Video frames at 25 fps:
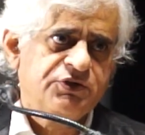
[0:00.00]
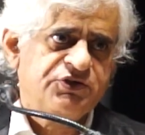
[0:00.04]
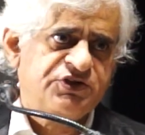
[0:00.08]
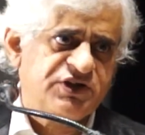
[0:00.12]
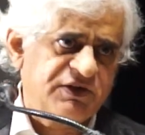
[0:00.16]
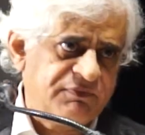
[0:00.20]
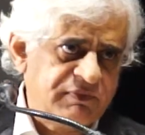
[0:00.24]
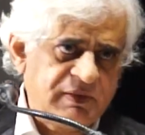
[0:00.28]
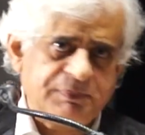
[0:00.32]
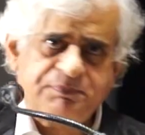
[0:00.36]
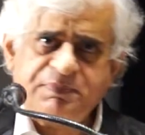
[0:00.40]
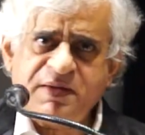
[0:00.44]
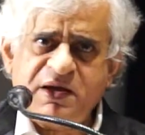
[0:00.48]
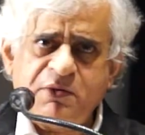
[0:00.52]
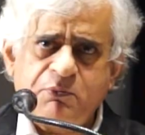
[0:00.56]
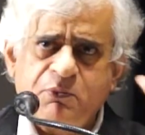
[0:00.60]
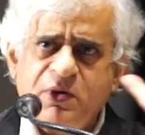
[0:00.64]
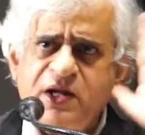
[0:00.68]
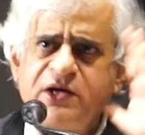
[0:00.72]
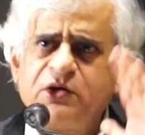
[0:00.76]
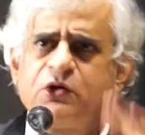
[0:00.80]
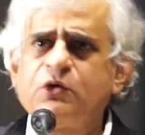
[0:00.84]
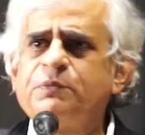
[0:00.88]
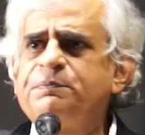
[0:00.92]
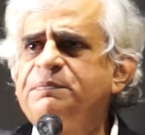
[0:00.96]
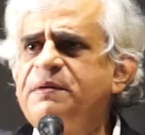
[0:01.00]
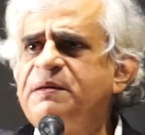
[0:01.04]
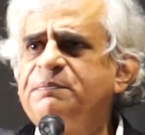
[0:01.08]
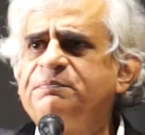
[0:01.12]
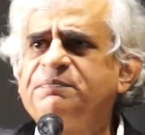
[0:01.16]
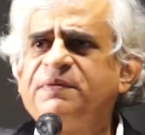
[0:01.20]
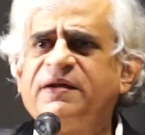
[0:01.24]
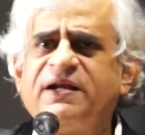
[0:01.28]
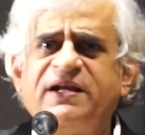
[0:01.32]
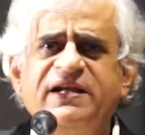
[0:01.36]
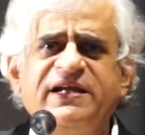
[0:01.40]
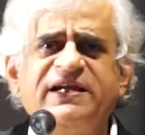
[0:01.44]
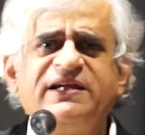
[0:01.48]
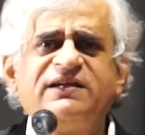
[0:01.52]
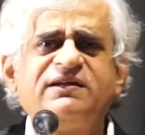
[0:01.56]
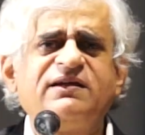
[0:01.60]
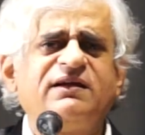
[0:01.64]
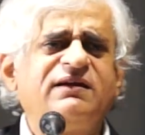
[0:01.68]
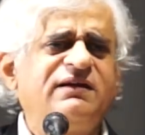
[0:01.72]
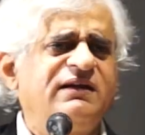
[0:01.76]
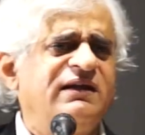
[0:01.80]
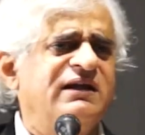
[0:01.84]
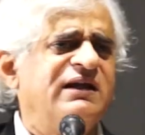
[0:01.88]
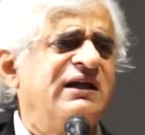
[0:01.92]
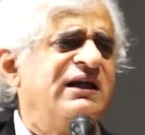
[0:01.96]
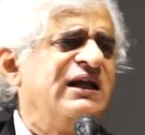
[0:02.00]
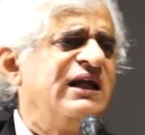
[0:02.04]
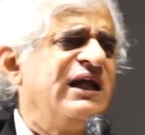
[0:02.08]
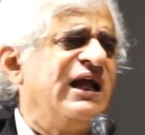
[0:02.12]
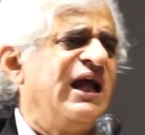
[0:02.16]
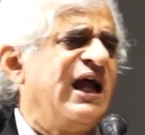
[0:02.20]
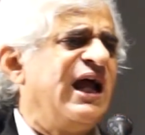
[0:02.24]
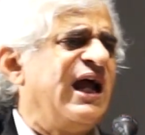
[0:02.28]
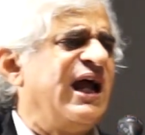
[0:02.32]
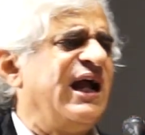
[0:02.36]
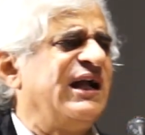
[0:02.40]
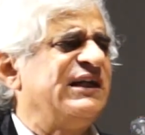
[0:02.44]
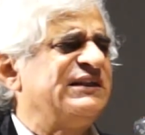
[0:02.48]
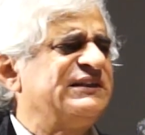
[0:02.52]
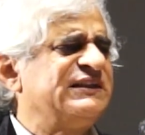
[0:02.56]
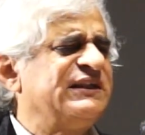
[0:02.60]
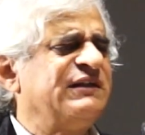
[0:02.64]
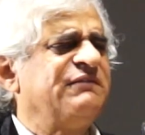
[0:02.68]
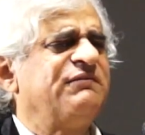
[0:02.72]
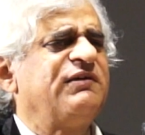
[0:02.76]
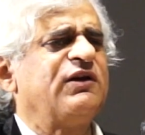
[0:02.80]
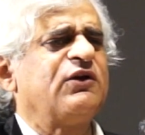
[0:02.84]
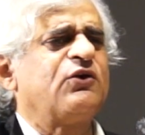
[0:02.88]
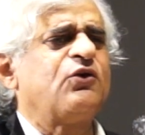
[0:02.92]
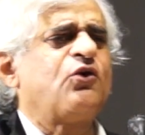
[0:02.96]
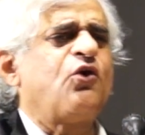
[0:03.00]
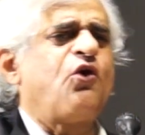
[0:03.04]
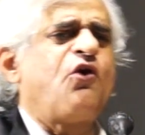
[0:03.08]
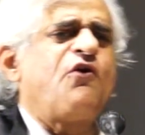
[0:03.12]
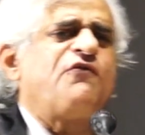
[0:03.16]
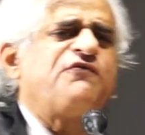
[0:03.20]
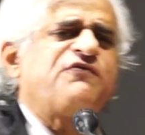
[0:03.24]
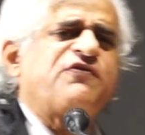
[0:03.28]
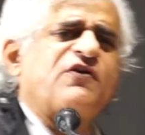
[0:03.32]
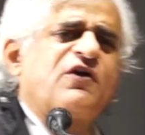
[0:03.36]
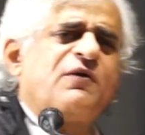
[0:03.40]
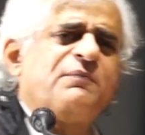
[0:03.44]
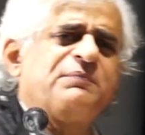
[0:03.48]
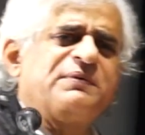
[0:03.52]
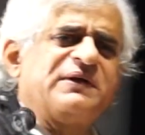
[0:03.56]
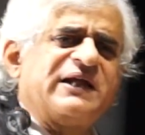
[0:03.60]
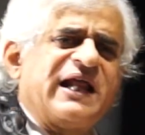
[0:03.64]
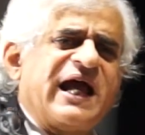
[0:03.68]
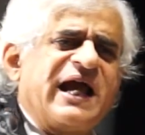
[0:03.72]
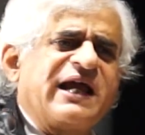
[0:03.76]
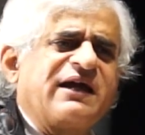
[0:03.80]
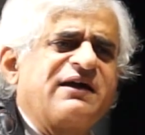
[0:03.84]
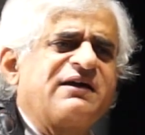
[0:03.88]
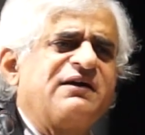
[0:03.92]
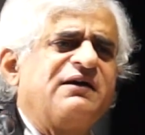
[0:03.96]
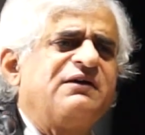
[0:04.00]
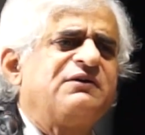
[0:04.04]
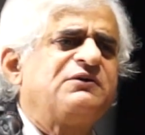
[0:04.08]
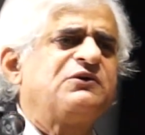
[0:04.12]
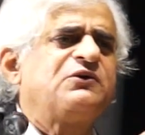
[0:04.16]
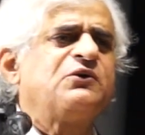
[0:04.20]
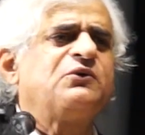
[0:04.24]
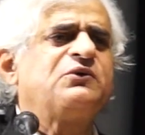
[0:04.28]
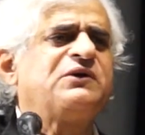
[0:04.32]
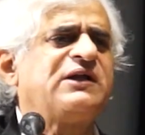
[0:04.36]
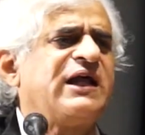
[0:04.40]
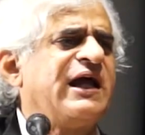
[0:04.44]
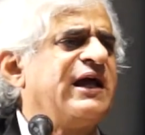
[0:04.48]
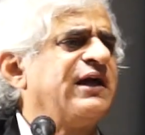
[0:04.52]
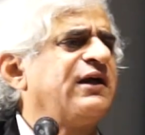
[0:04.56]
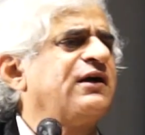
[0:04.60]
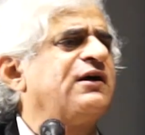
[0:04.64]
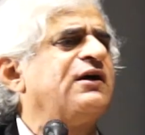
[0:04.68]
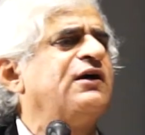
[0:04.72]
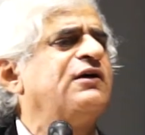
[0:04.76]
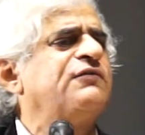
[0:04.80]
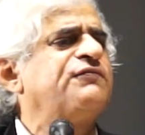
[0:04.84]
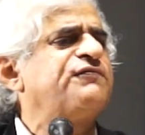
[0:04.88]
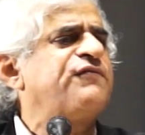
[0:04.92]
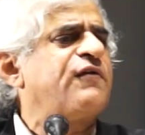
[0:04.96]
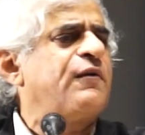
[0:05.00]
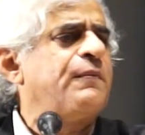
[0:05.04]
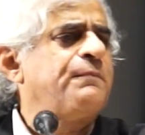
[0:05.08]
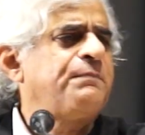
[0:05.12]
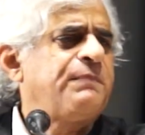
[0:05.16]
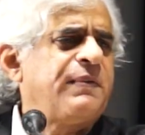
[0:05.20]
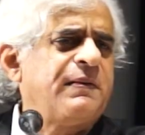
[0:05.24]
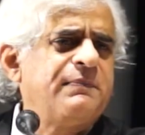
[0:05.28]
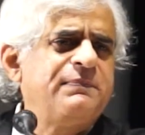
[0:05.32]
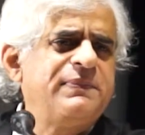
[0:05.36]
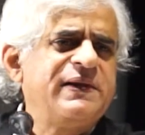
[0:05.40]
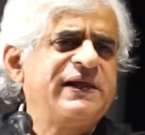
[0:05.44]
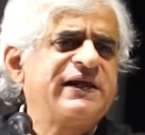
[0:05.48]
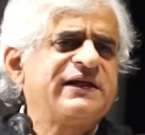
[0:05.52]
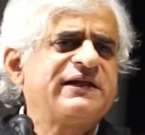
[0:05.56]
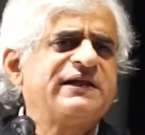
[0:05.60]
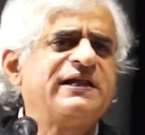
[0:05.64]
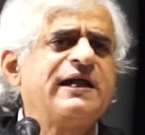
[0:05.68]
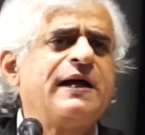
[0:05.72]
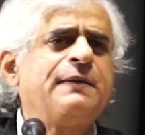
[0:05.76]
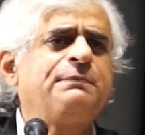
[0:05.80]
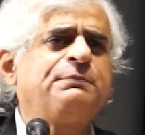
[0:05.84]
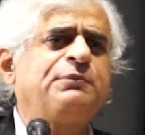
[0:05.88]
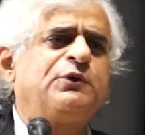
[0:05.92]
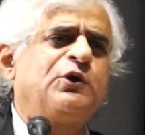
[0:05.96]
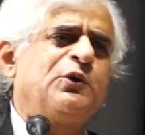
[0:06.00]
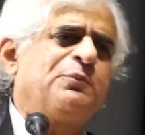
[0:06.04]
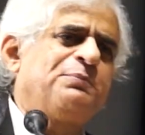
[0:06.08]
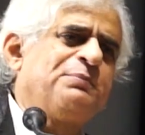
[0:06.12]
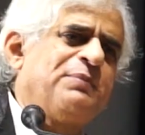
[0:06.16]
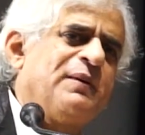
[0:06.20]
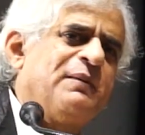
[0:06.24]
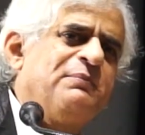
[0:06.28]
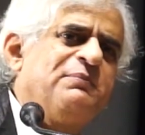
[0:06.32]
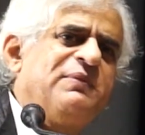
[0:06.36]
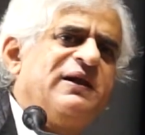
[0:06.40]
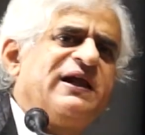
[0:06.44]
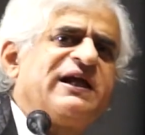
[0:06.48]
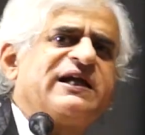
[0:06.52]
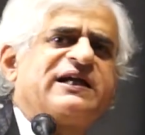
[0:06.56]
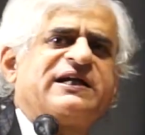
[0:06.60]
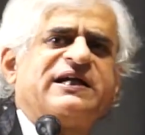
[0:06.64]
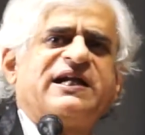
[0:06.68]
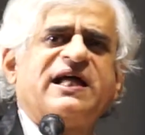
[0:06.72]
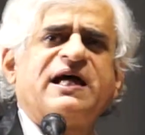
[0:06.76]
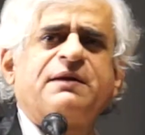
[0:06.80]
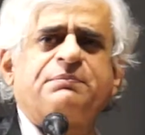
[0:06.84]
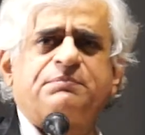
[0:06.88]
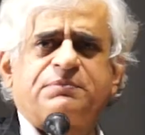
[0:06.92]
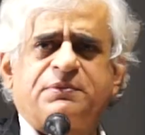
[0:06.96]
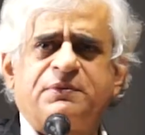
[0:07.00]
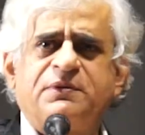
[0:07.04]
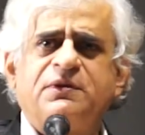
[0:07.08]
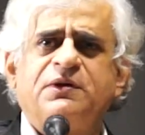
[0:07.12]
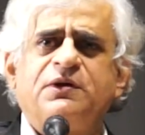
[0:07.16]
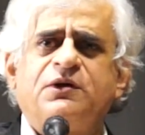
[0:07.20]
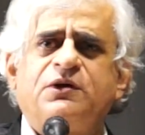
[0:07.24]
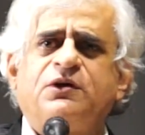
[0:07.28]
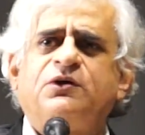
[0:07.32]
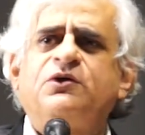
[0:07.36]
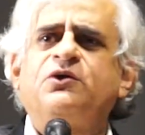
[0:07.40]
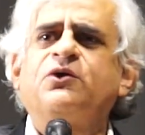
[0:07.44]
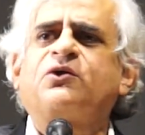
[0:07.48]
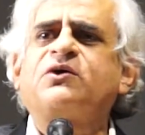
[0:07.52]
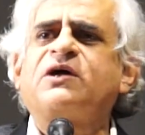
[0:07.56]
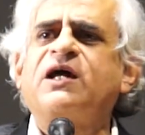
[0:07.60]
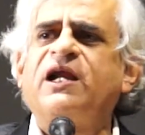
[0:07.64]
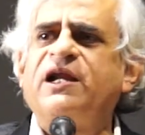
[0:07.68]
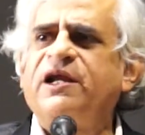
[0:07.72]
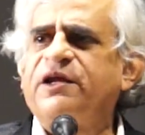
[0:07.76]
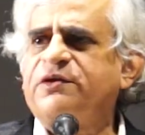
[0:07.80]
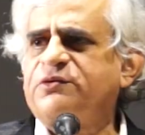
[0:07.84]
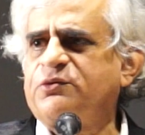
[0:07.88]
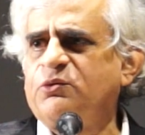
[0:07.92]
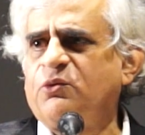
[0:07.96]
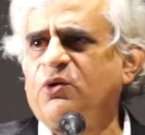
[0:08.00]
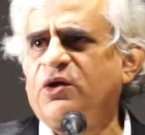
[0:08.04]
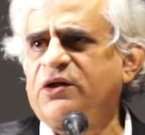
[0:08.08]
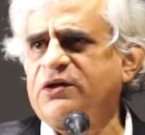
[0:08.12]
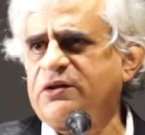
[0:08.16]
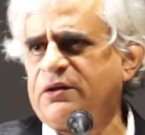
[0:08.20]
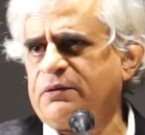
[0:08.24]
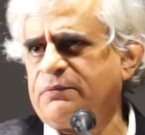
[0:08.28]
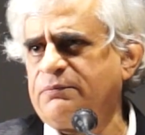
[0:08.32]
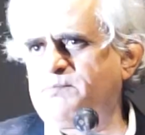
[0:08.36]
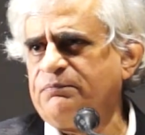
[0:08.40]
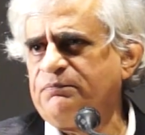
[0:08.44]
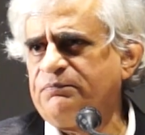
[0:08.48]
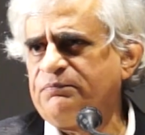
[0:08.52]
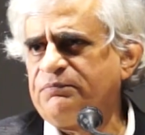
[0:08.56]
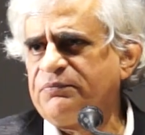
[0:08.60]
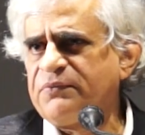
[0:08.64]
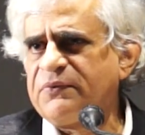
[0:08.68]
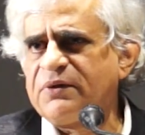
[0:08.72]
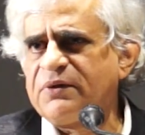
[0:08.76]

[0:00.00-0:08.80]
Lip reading: She will pay 1 rupee per liter, and she will go from tanker to tanker, from public tap to public tap to collect water.